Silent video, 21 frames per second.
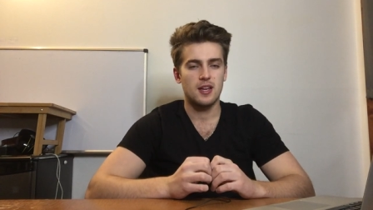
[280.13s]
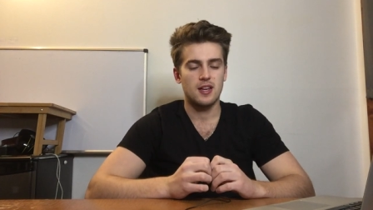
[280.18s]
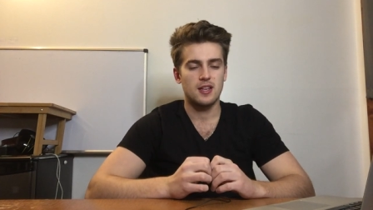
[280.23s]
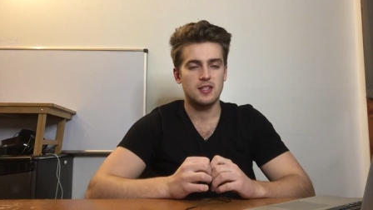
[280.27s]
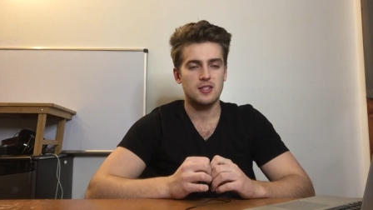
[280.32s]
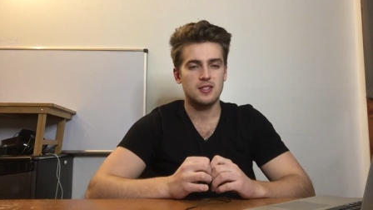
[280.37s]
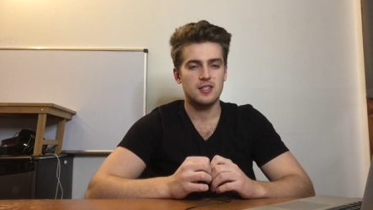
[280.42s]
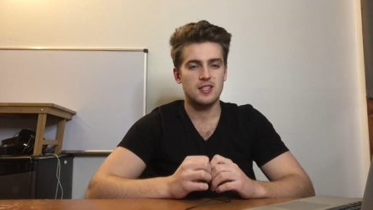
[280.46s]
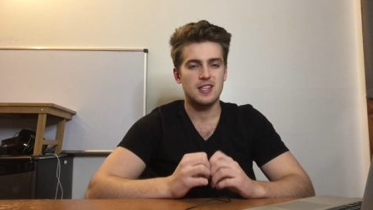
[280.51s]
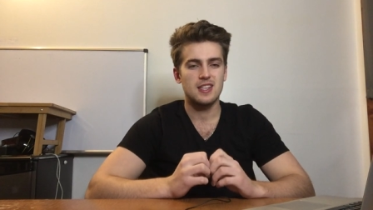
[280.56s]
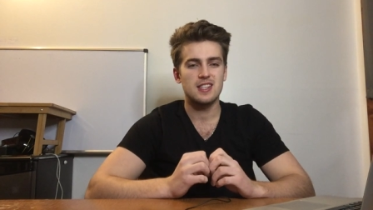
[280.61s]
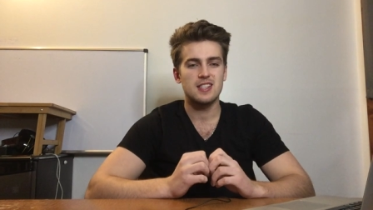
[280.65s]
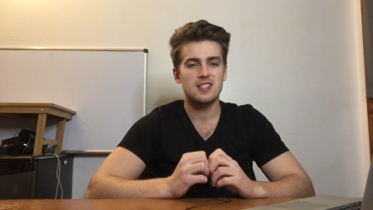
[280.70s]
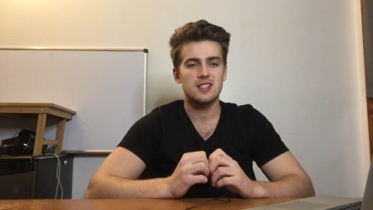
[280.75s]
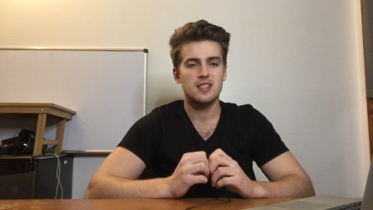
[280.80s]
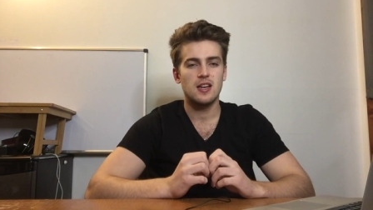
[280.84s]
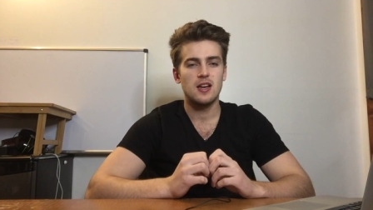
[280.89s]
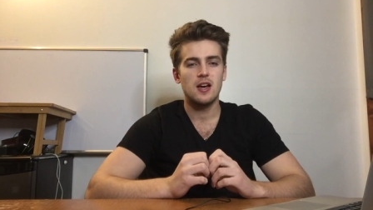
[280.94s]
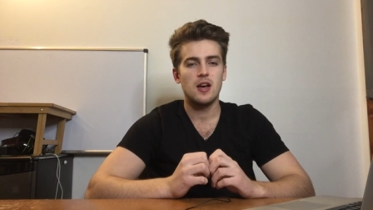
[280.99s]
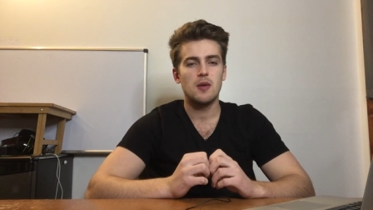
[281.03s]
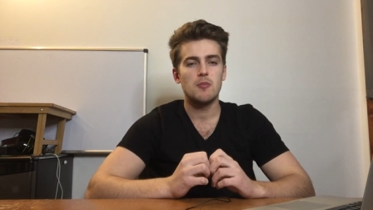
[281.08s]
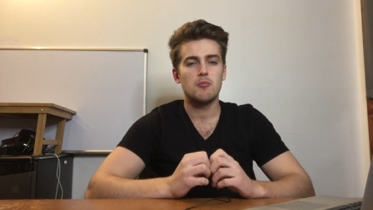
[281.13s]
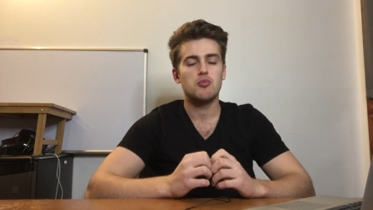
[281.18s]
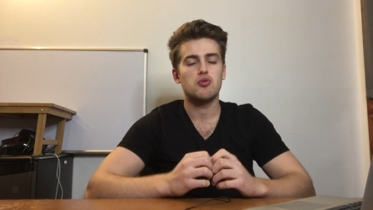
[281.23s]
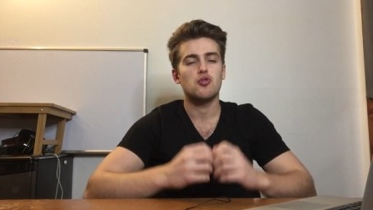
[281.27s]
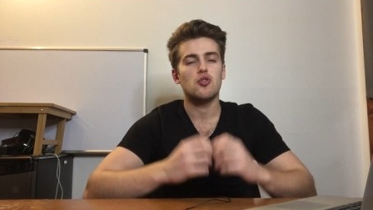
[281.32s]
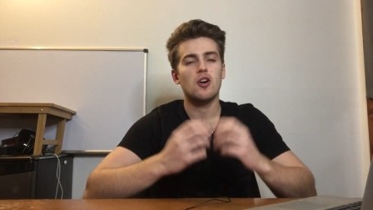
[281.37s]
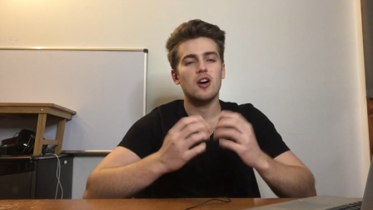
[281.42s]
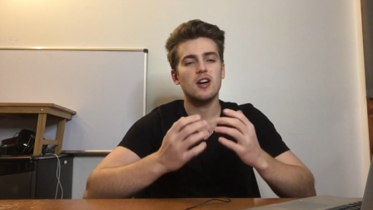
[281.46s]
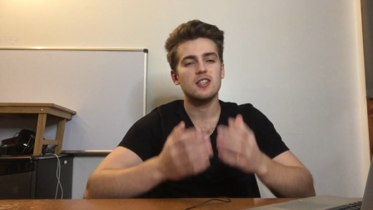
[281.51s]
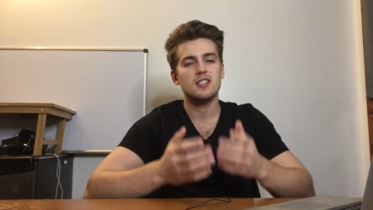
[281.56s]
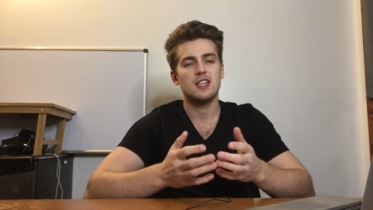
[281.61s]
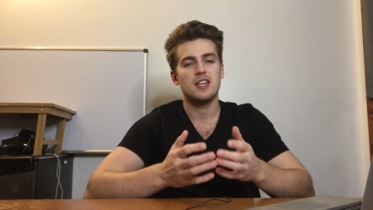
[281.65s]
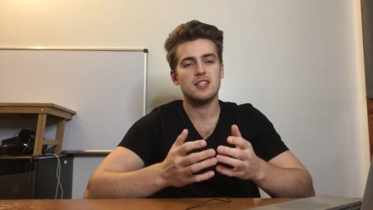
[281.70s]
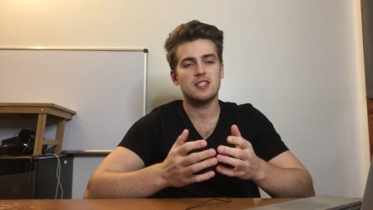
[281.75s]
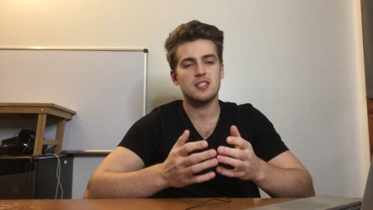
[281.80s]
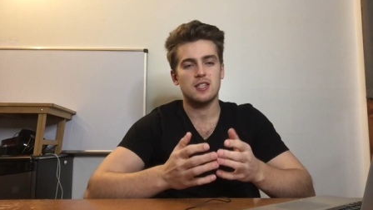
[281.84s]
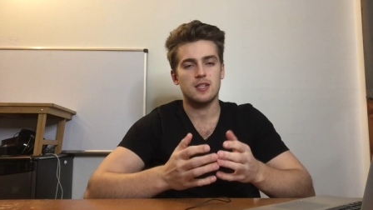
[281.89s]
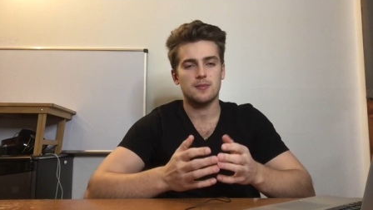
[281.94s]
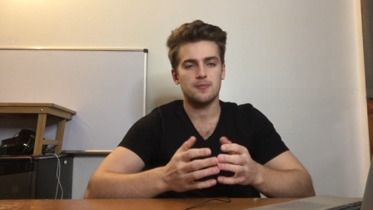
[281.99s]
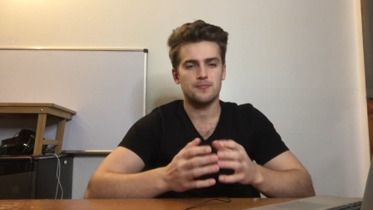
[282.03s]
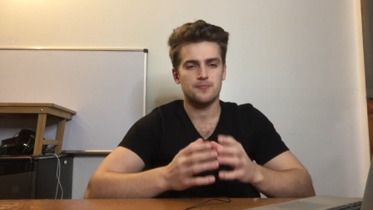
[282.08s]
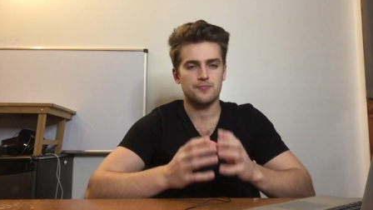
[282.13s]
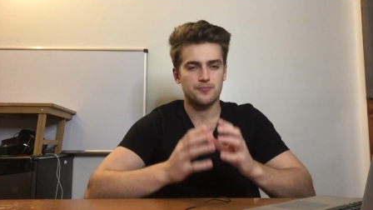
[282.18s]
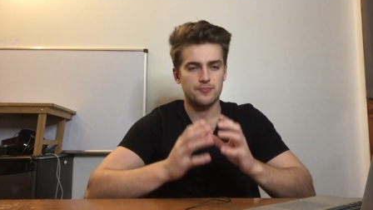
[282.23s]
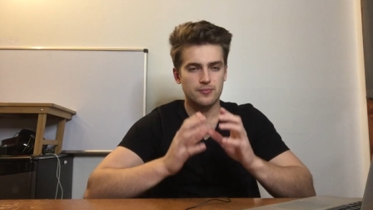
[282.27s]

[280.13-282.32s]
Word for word: ice is processing